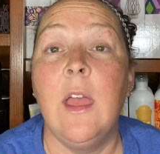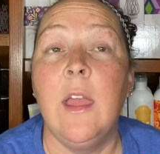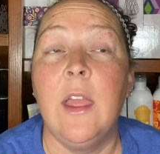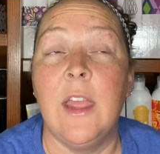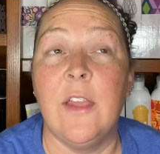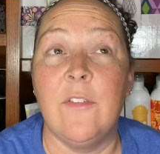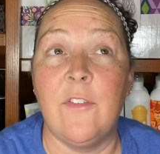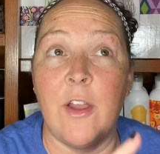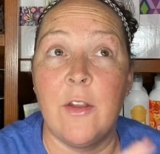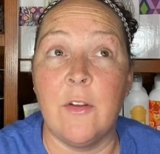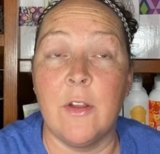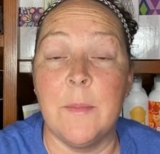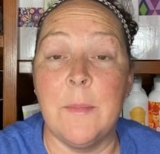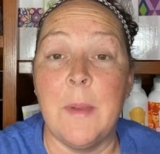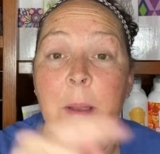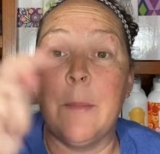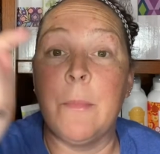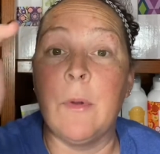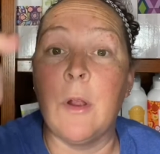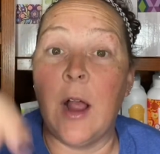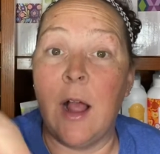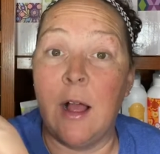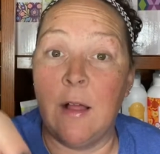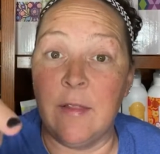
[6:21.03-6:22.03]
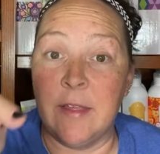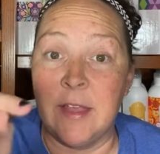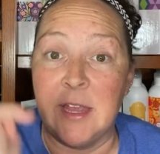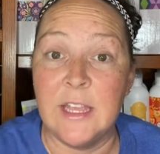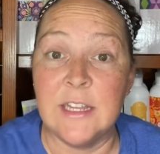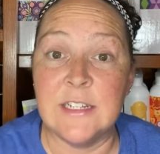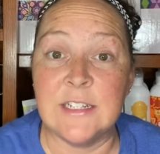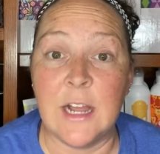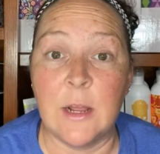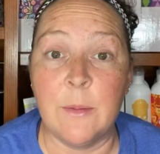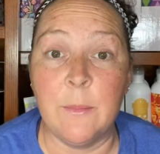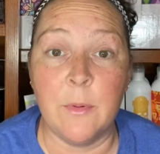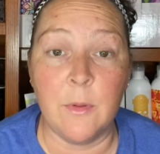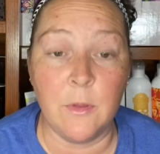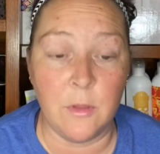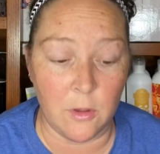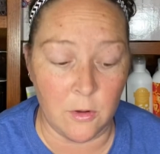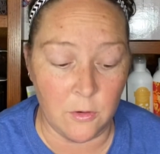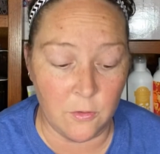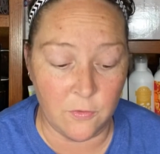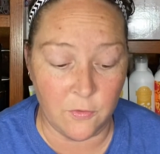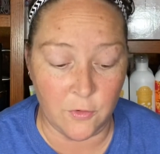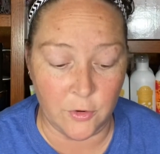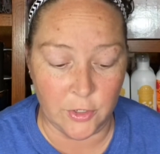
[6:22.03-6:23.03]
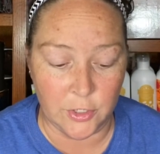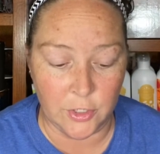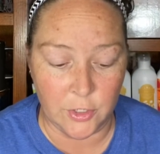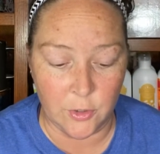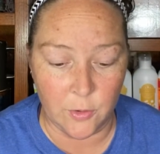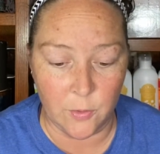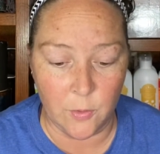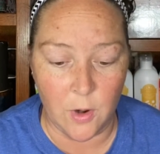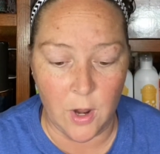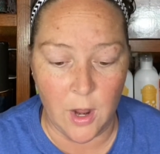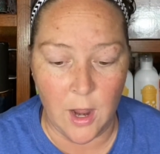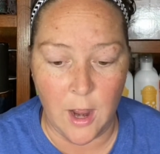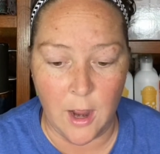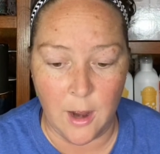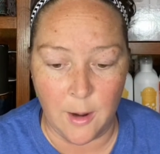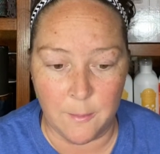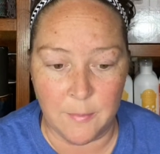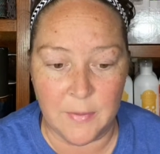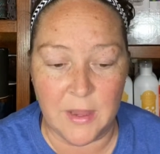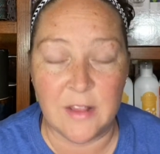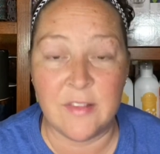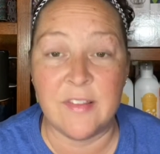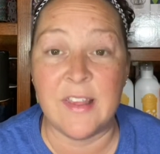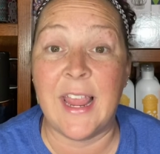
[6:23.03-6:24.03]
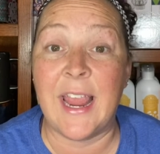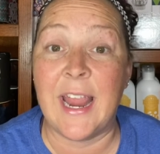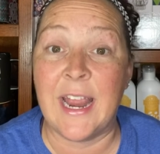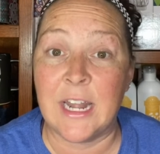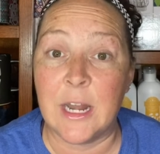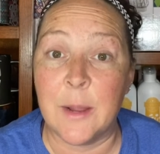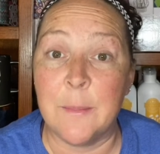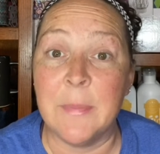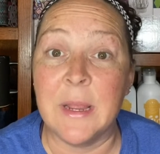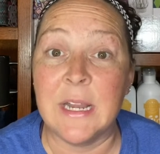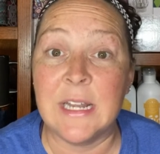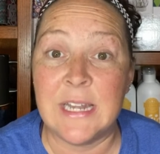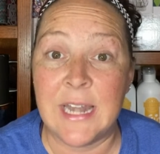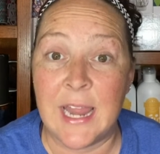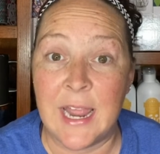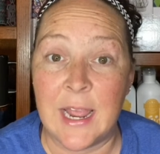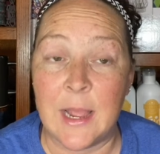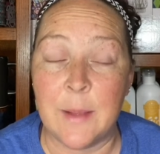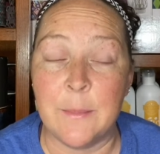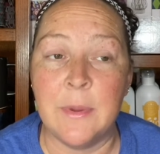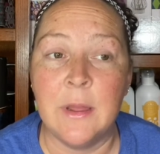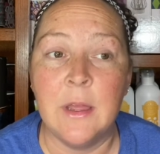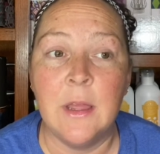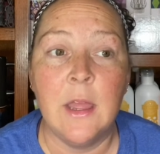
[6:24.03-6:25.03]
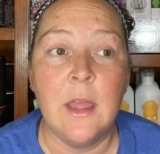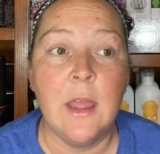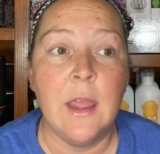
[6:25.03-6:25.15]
If I remember, I'll link it down below for you. It's Anna McNabb.